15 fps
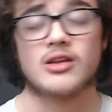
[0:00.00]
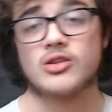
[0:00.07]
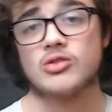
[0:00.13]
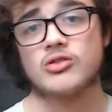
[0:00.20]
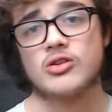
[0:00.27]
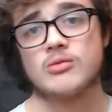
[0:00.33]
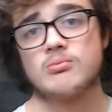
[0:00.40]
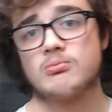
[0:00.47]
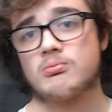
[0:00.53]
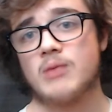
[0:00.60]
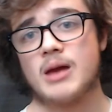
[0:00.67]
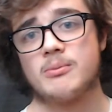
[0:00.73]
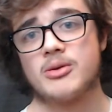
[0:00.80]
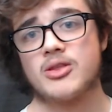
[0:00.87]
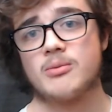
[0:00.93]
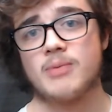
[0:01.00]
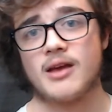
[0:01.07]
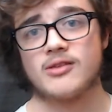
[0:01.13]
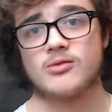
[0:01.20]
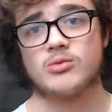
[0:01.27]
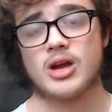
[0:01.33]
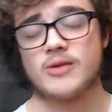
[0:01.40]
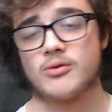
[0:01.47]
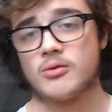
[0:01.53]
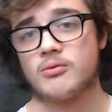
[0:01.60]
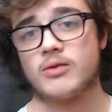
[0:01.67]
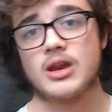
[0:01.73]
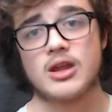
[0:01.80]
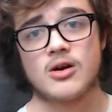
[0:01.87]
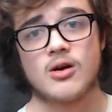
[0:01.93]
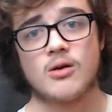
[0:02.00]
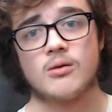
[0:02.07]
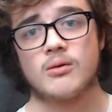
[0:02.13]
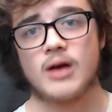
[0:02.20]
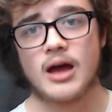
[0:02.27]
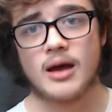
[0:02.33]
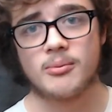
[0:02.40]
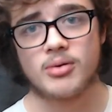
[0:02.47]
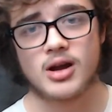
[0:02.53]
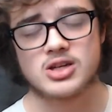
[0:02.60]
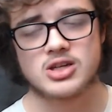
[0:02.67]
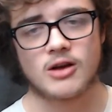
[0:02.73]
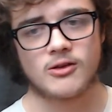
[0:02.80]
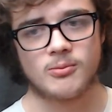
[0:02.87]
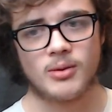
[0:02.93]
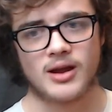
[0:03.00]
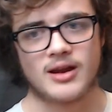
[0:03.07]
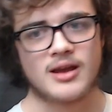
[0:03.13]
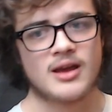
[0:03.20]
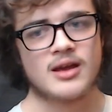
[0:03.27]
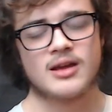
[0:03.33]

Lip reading: YouTube might be the best way for video projects, but